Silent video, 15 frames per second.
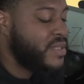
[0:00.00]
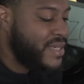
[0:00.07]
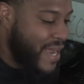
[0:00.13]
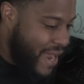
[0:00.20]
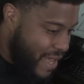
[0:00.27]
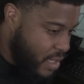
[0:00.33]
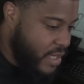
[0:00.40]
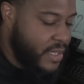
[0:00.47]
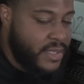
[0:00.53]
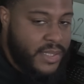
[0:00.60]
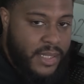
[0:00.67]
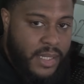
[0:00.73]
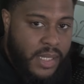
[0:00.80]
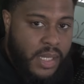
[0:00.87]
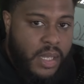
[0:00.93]
talent
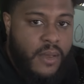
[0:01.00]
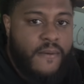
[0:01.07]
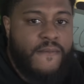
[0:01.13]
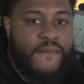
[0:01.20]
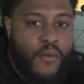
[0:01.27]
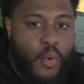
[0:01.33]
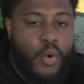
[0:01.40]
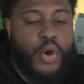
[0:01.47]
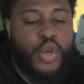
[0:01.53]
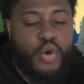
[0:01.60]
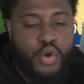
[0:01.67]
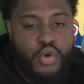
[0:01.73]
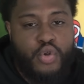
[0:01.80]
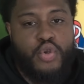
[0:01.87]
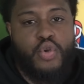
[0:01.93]
for
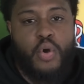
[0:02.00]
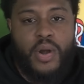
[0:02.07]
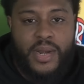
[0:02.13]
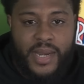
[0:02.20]
your New York